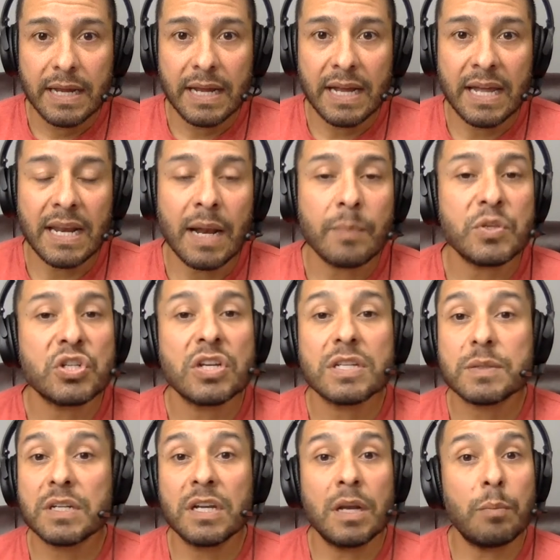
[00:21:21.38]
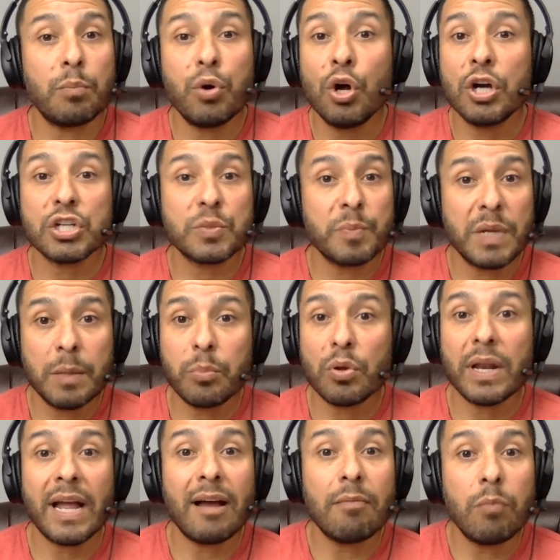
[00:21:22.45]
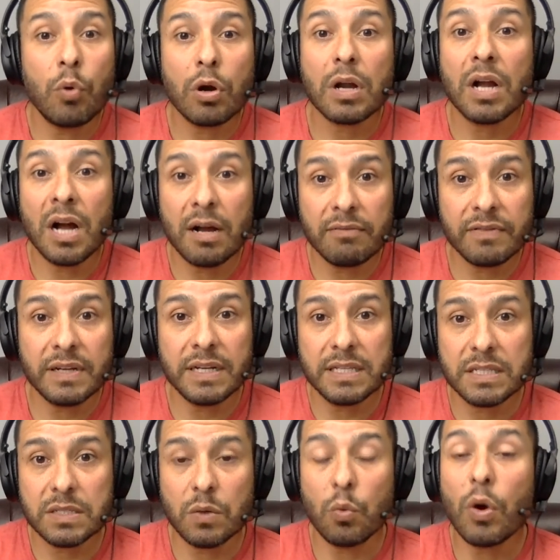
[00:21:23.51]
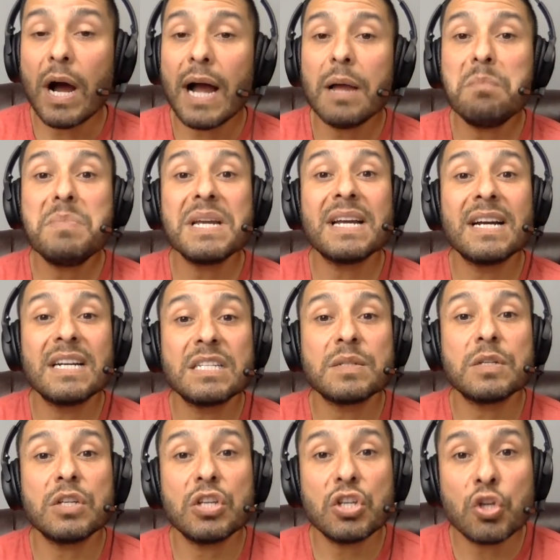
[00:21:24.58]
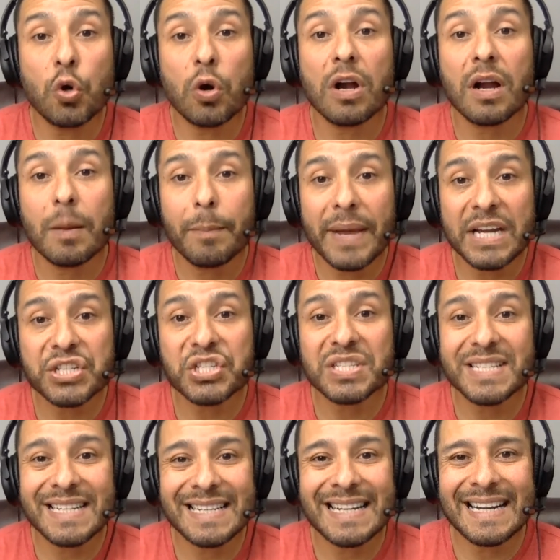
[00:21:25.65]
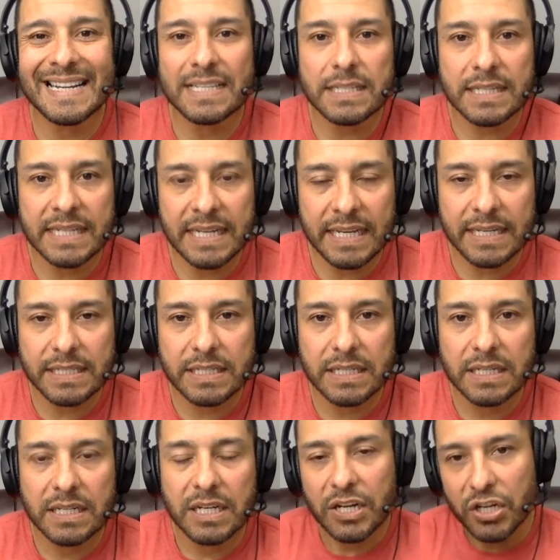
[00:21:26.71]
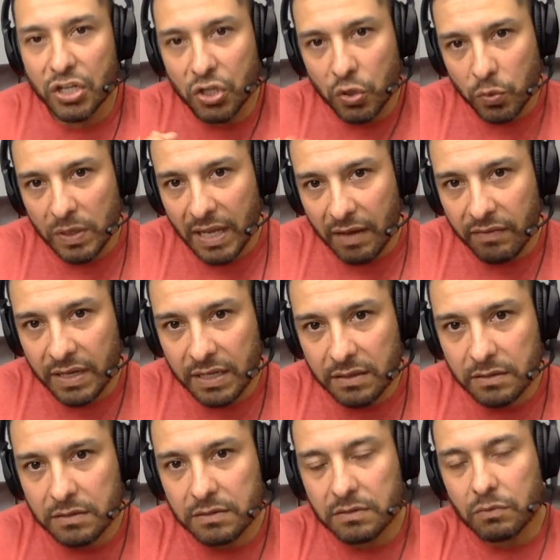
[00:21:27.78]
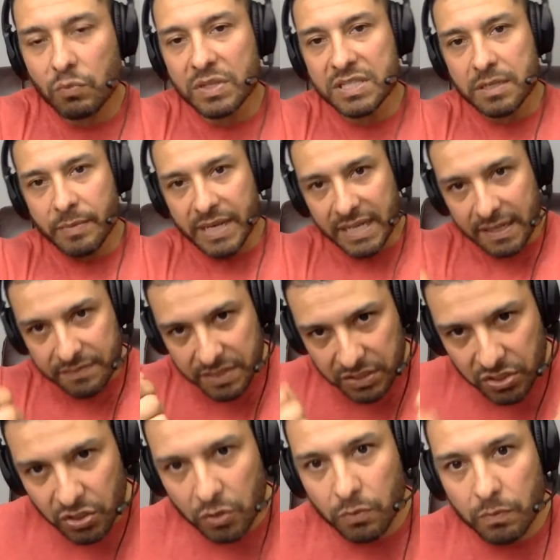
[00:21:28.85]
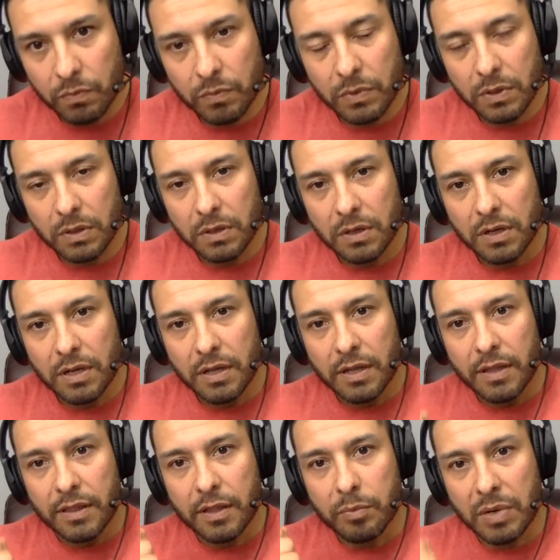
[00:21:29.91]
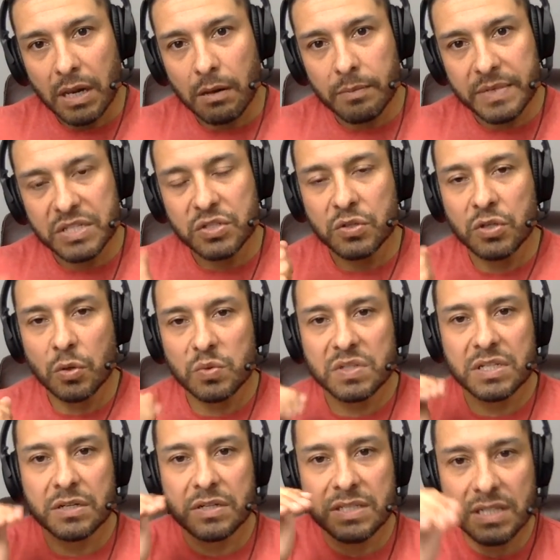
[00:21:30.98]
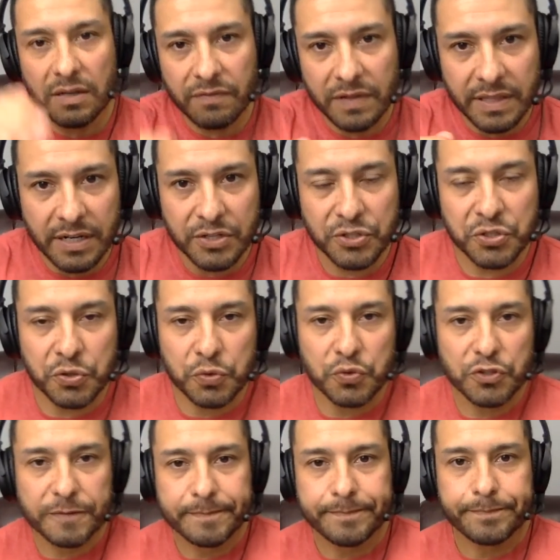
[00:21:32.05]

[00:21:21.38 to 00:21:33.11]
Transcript: And I'm just gonna push people to have more confidence. Why? Because your patients and clients need it. You love it when somebody gives it to you. The problem is you don't see yourself in their shoes.